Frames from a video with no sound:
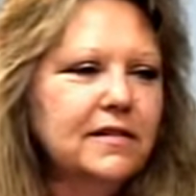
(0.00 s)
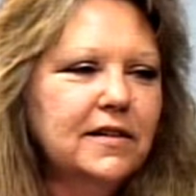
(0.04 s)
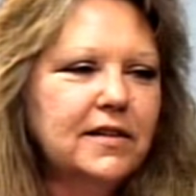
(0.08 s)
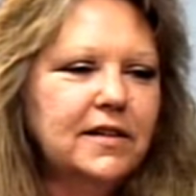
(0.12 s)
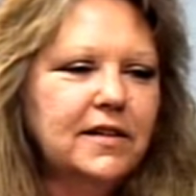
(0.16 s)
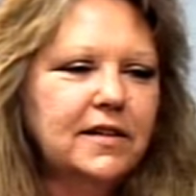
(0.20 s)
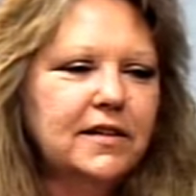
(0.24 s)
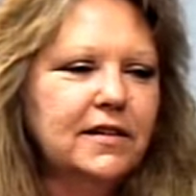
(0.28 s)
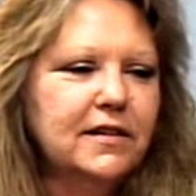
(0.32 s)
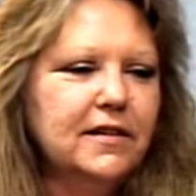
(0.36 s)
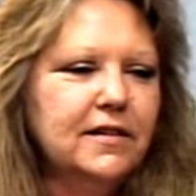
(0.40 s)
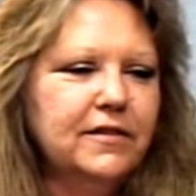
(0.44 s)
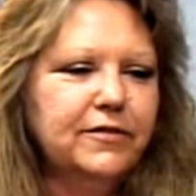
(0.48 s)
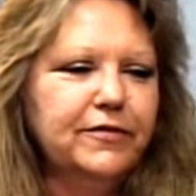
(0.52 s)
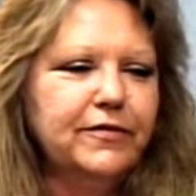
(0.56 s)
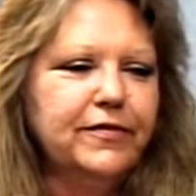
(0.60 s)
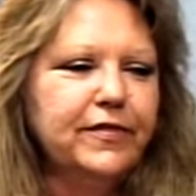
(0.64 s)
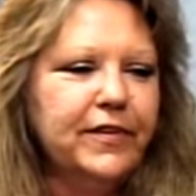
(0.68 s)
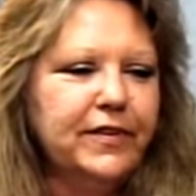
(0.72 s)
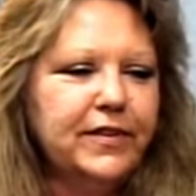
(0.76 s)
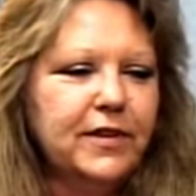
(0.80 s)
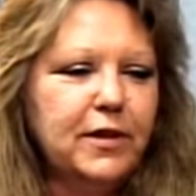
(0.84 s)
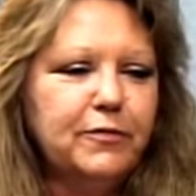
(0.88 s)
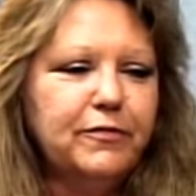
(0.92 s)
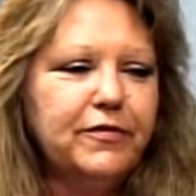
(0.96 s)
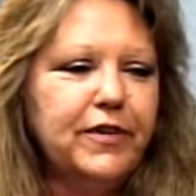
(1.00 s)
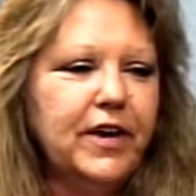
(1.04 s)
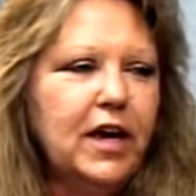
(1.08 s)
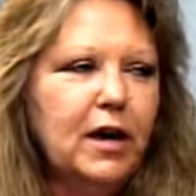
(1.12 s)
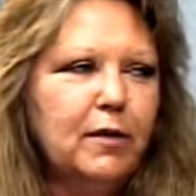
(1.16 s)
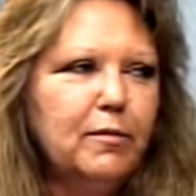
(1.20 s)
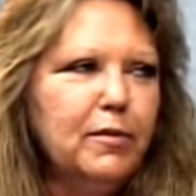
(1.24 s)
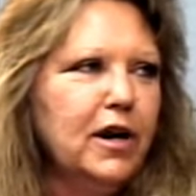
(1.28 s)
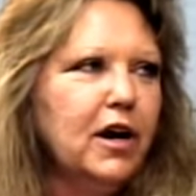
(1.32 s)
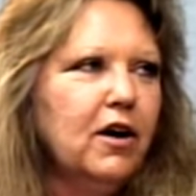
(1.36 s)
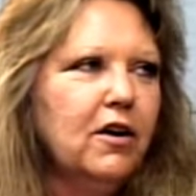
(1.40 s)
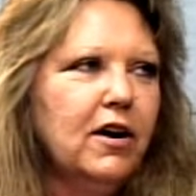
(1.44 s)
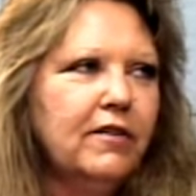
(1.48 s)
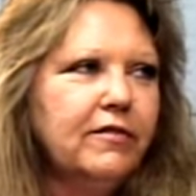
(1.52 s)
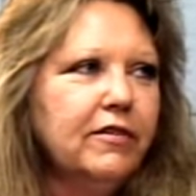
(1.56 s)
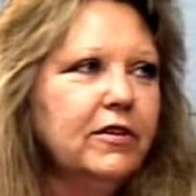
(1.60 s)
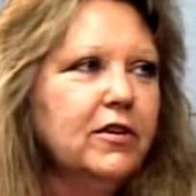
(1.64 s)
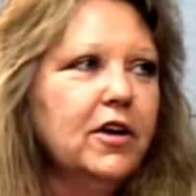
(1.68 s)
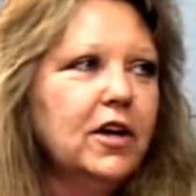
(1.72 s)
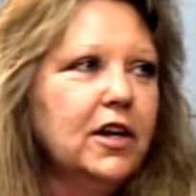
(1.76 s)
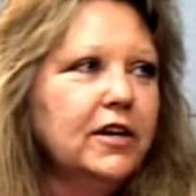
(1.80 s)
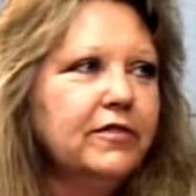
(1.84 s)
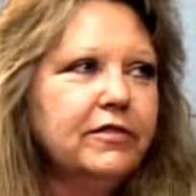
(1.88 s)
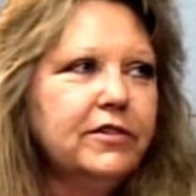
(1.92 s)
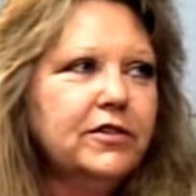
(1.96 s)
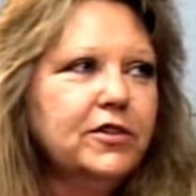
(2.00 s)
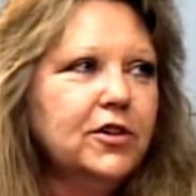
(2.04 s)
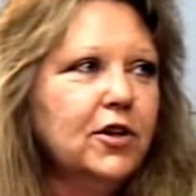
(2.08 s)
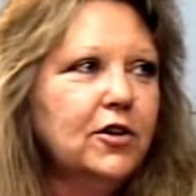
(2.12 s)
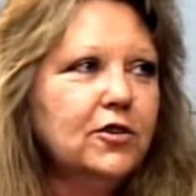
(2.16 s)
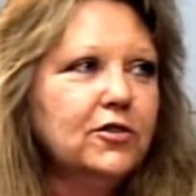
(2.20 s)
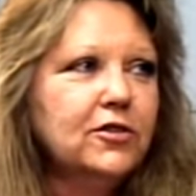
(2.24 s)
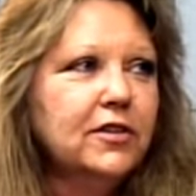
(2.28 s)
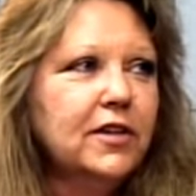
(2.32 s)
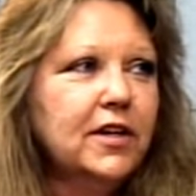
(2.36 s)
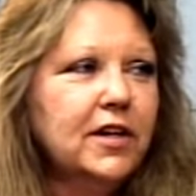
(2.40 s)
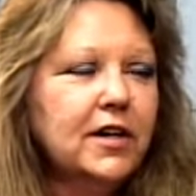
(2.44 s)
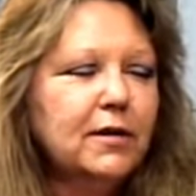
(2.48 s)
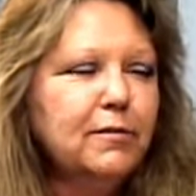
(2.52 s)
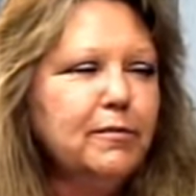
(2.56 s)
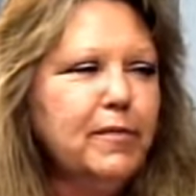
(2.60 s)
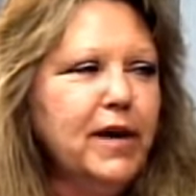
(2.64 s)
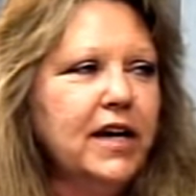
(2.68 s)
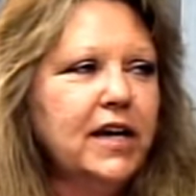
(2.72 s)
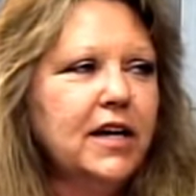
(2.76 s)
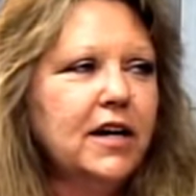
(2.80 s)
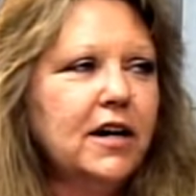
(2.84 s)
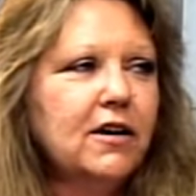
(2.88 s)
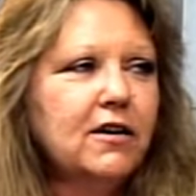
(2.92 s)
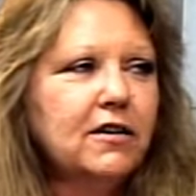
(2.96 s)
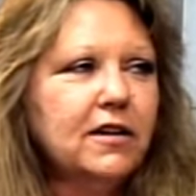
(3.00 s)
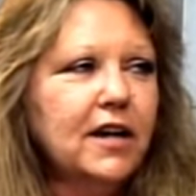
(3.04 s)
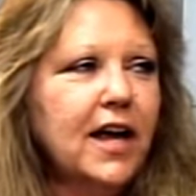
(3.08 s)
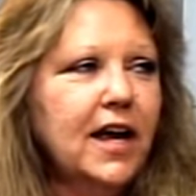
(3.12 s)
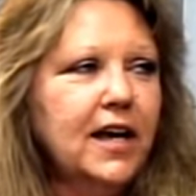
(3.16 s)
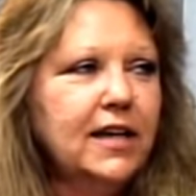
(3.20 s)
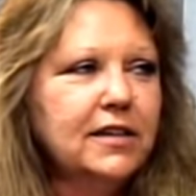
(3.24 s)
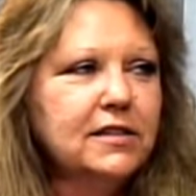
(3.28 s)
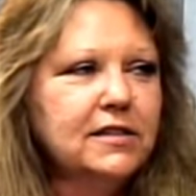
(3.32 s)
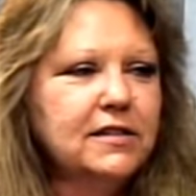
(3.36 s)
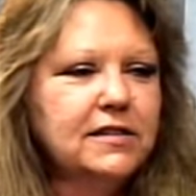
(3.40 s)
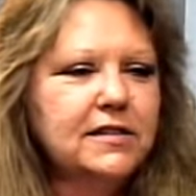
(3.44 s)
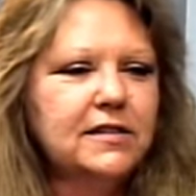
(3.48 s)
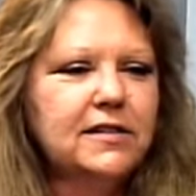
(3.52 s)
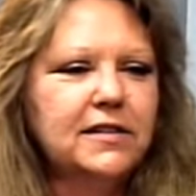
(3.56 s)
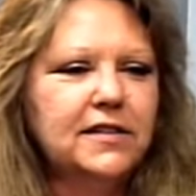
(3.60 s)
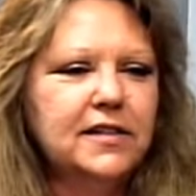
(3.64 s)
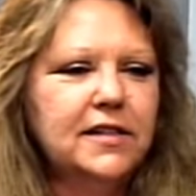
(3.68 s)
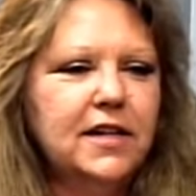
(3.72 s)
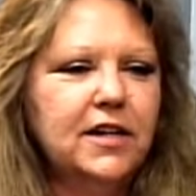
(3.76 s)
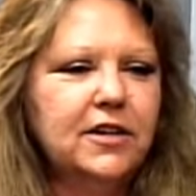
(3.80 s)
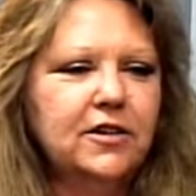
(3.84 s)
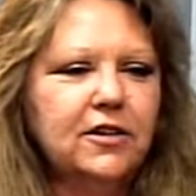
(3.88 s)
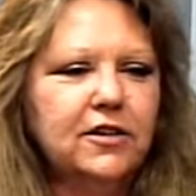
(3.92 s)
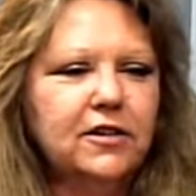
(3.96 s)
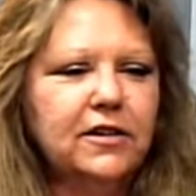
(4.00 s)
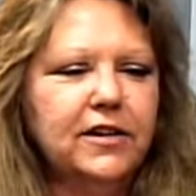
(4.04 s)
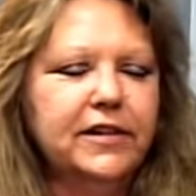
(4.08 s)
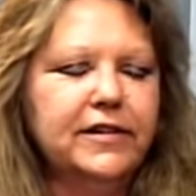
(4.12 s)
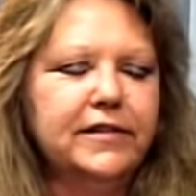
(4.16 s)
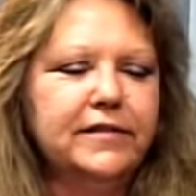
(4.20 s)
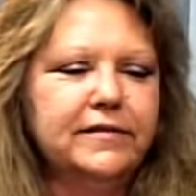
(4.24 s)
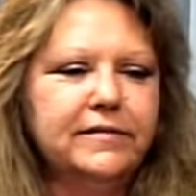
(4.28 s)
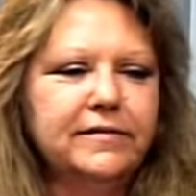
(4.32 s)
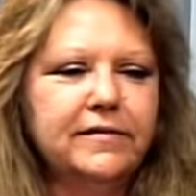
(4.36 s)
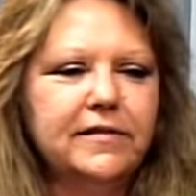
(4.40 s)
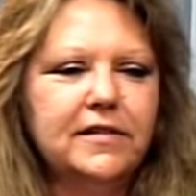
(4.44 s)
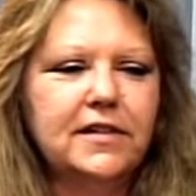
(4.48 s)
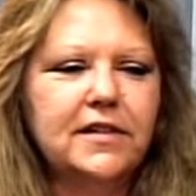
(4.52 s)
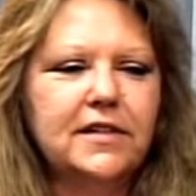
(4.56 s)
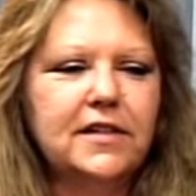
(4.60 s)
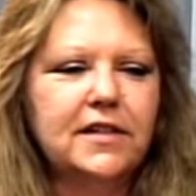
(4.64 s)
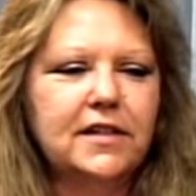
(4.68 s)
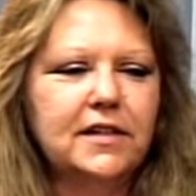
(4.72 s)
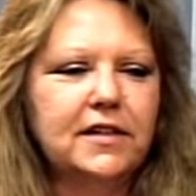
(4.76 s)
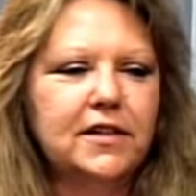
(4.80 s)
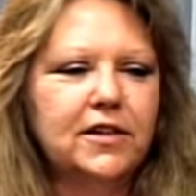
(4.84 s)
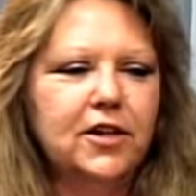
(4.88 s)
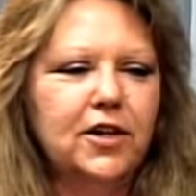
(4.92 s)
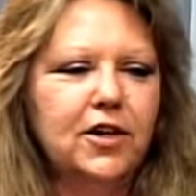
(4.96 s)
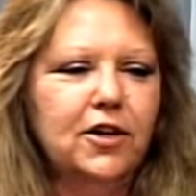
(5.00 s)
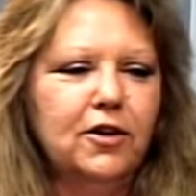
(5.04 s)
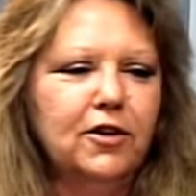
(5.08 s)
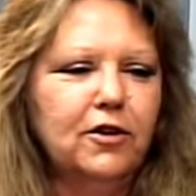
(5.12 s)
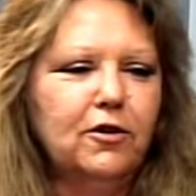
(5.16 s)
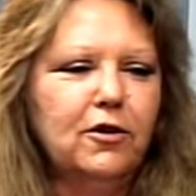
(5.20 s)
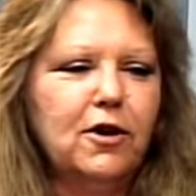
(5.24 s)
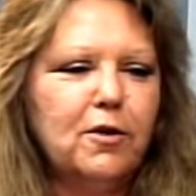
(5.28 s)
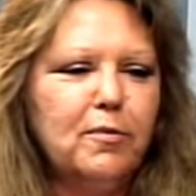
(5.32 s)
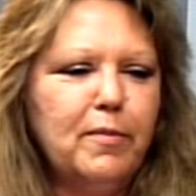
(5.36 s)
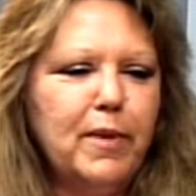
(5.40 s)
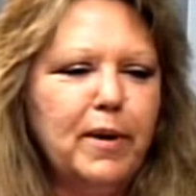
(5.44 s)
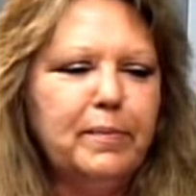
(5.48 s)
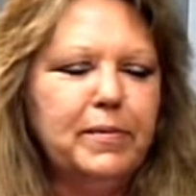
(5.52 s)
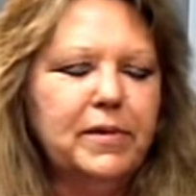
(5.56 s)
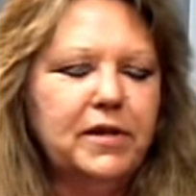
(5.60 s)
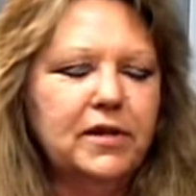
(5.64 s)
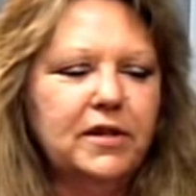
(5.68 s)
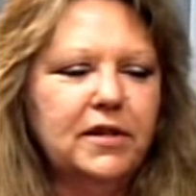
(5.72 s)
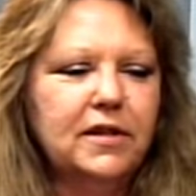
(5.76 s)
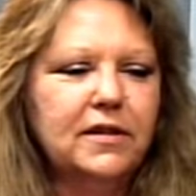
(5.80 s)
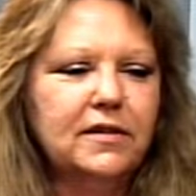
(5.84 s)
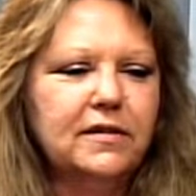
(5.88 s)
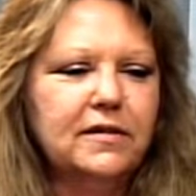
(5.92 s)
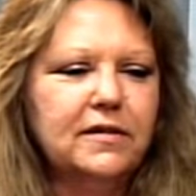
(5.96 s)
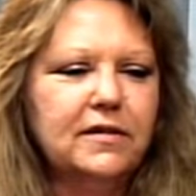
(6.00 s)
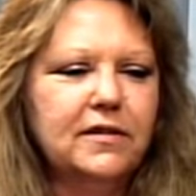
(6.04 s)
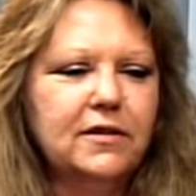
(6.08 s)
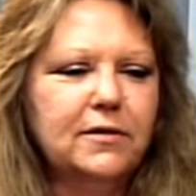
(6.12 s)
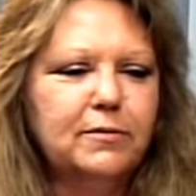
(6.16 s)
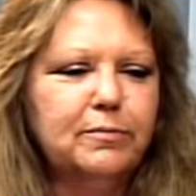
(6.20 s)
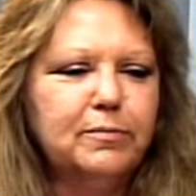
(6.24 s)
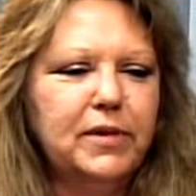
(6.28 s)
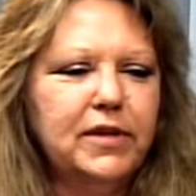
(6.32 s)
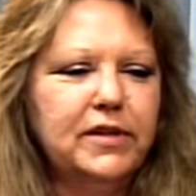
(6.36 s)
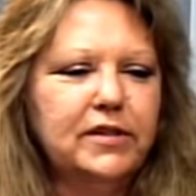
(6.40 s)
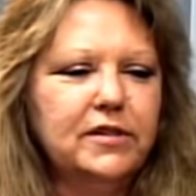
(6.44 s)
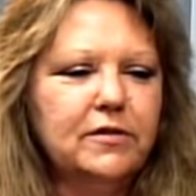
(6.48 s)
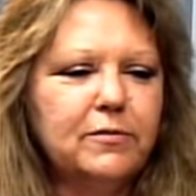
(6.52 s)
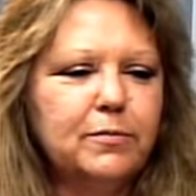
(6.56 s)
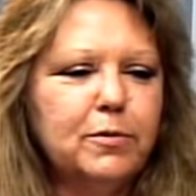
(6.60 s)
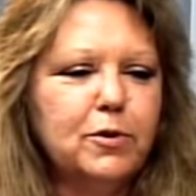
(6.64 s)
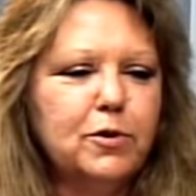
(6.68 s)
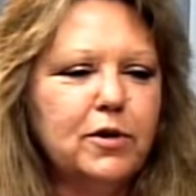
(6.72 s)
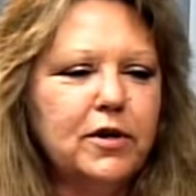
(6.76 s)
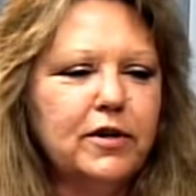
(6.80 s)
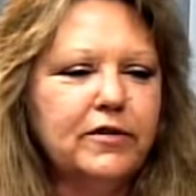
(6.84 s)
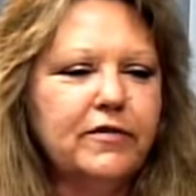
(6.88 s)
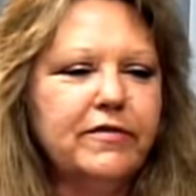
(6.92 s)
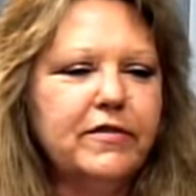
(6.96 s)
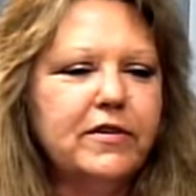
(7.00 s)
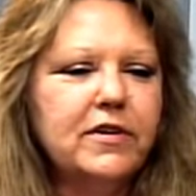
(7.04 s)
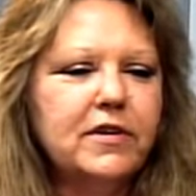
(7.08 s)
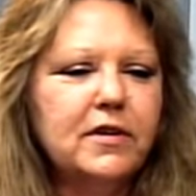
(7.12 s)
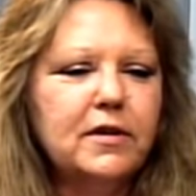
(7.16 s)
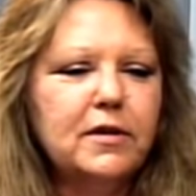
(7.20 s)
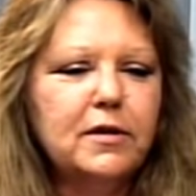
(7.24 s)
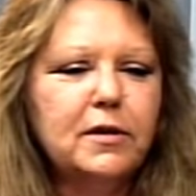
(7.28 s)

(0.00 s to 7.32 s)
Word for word: If the and I'll have a lot of adults there making our last dinner and, you know, they'll come up and be supportive.